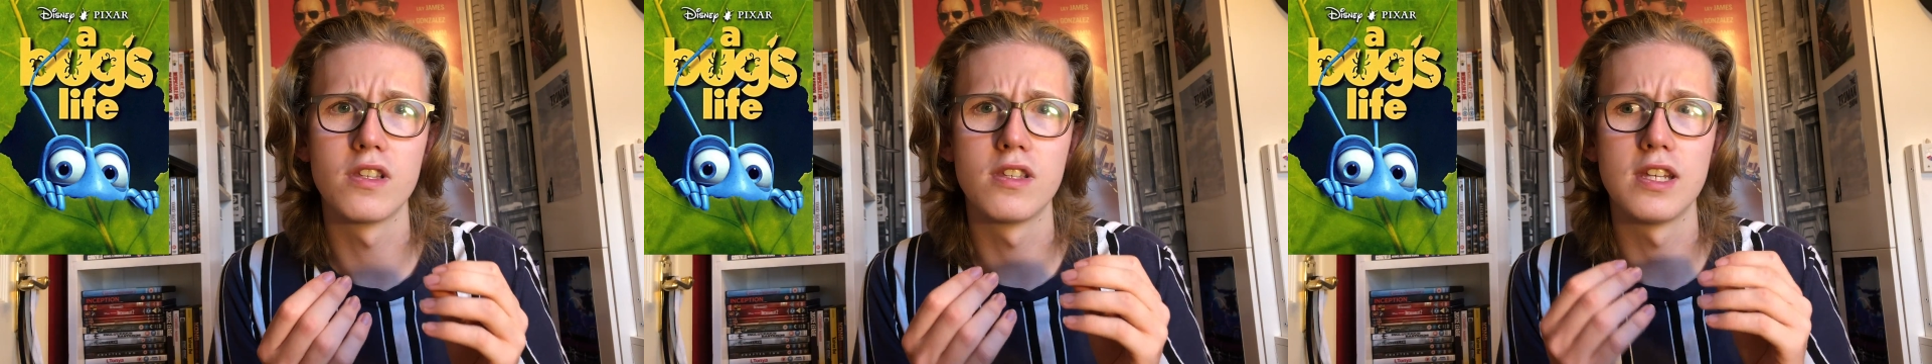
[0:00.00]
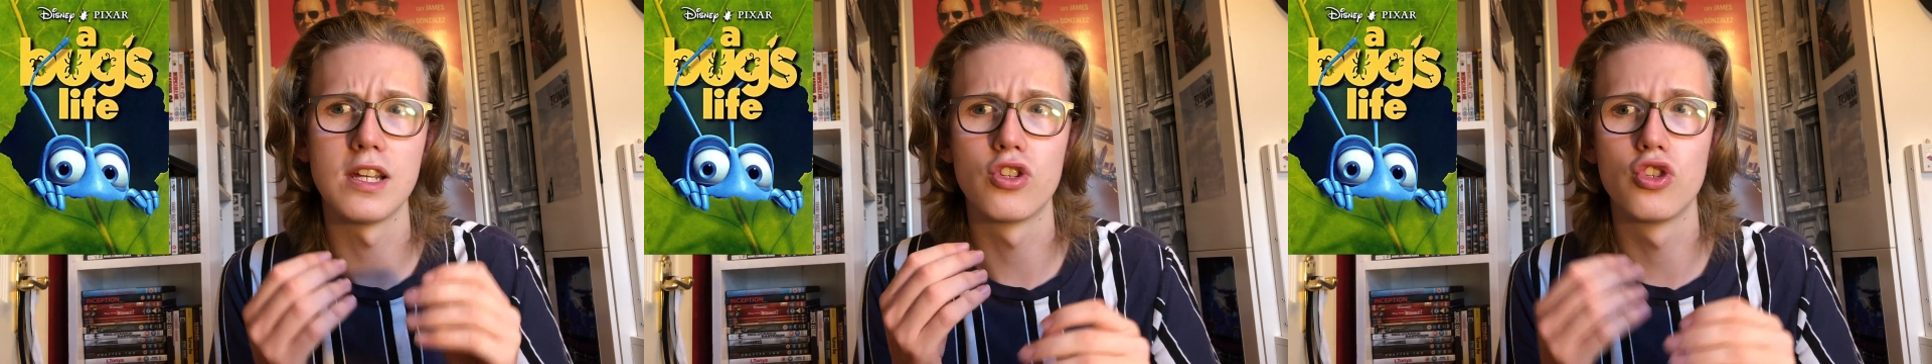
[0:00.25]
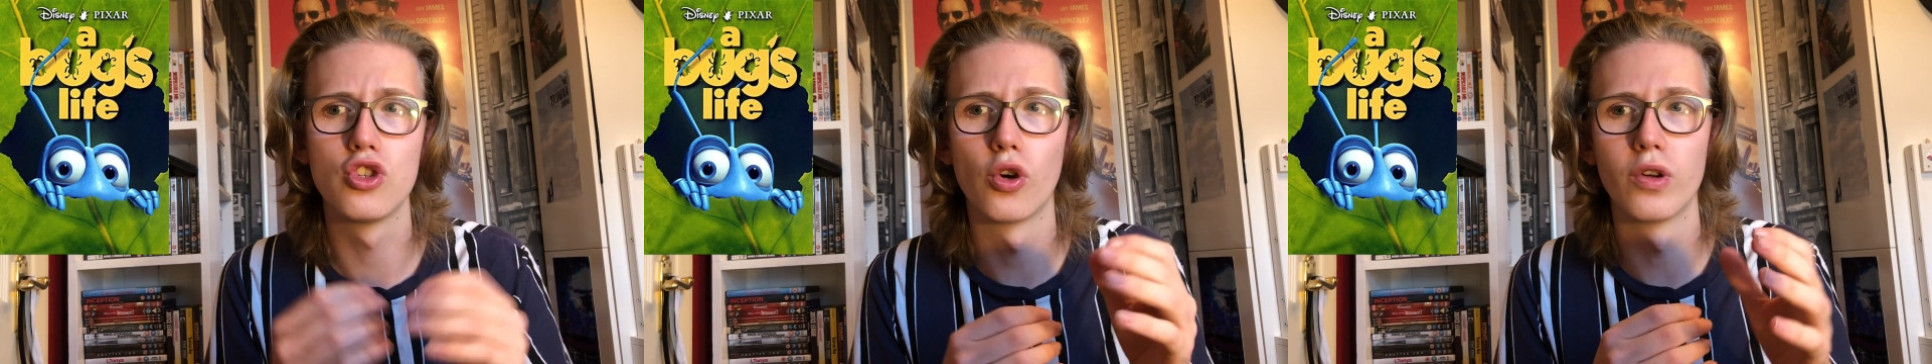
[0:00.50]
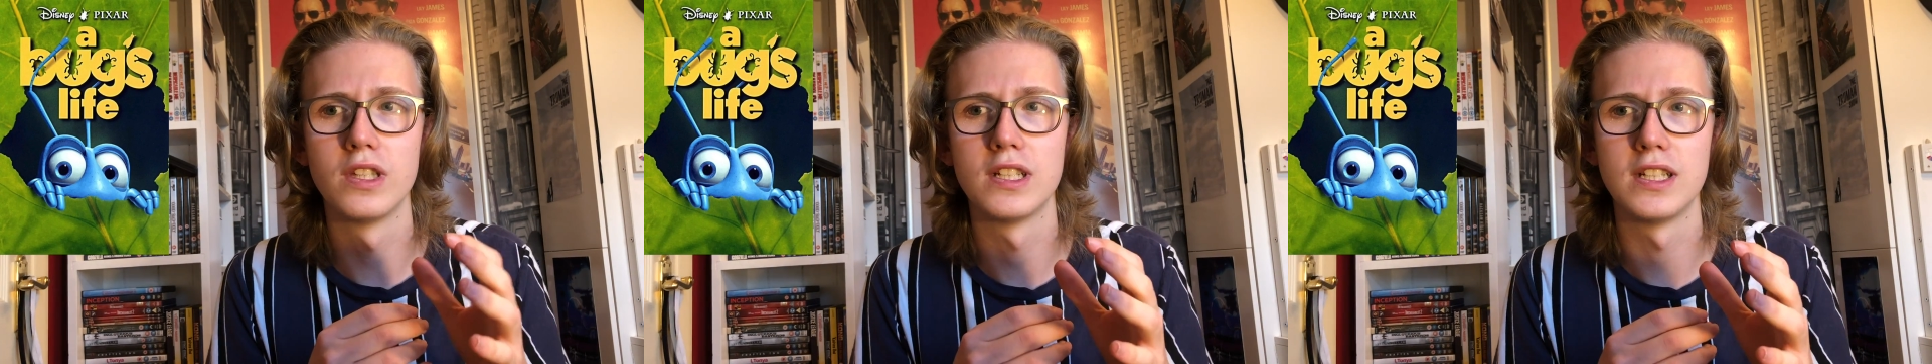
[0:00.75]

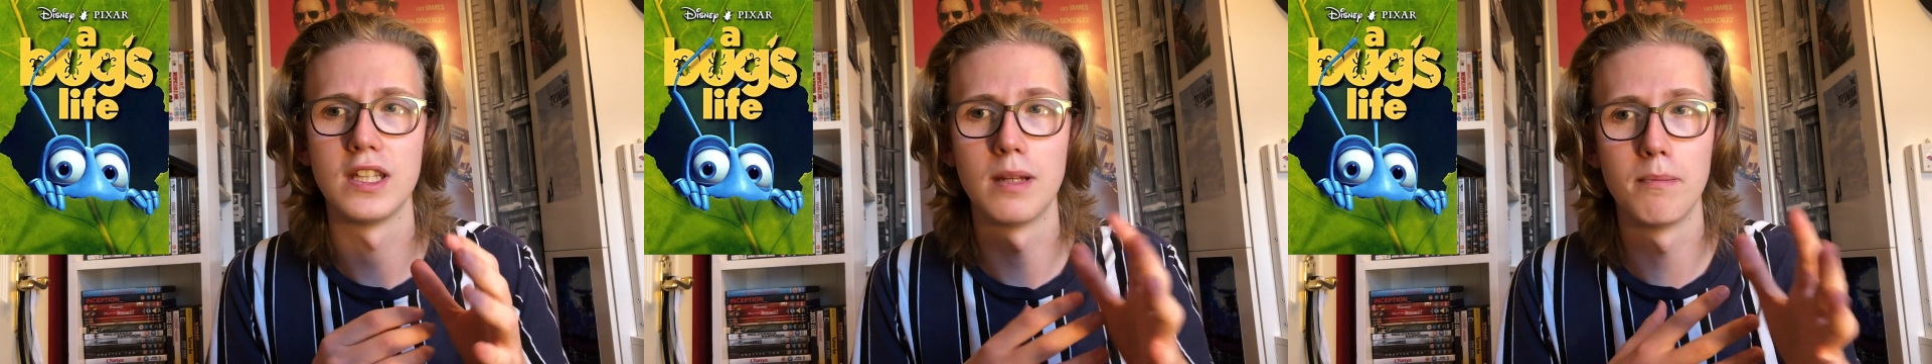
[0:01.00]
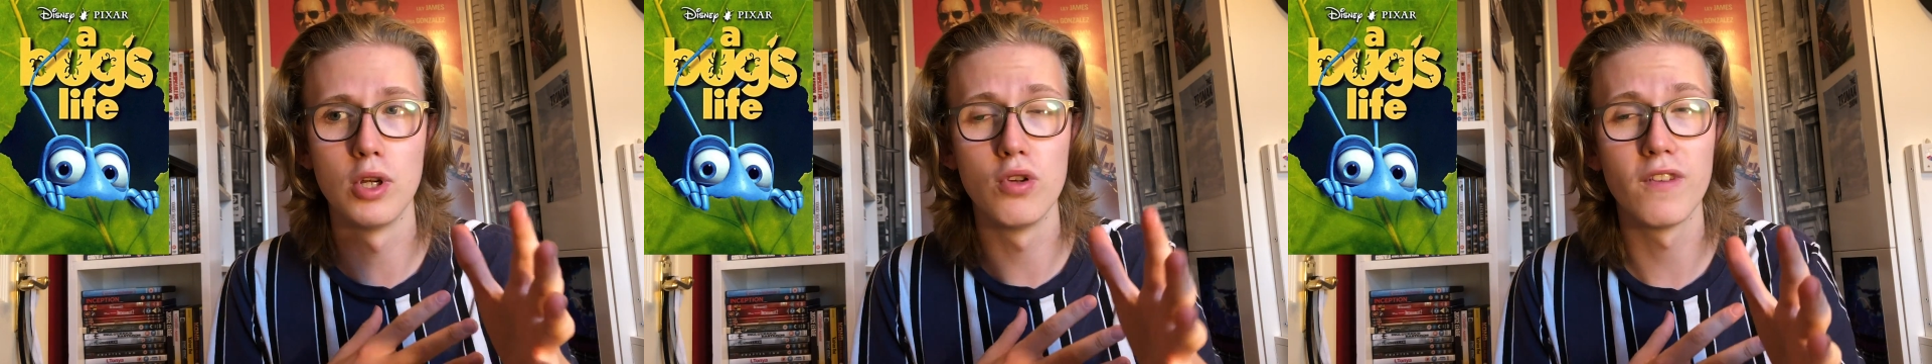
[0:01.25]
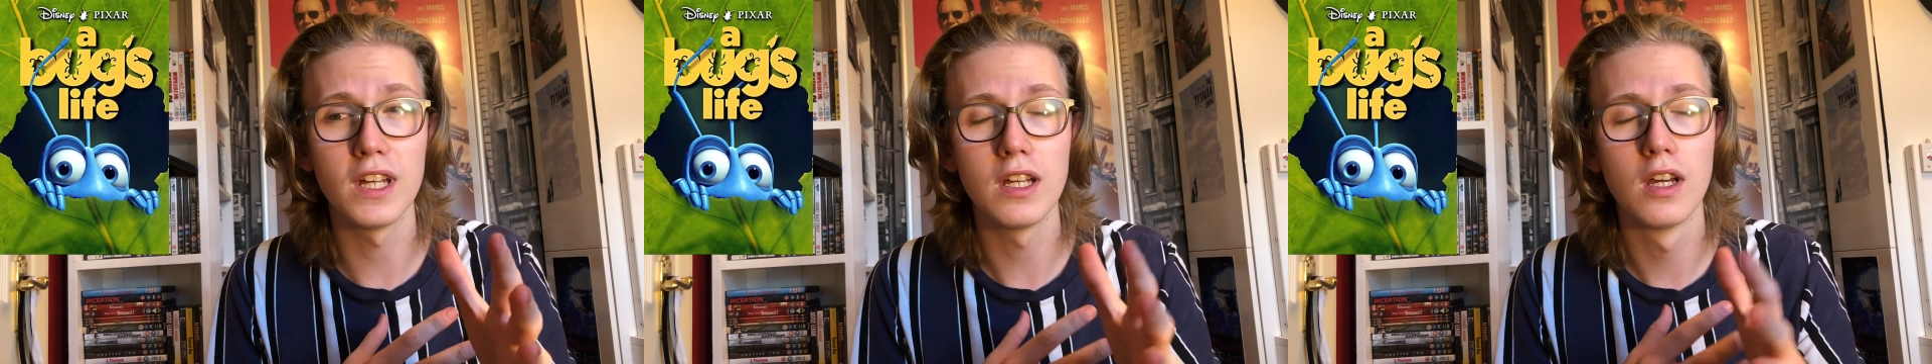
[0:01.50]
disjointed in the movie.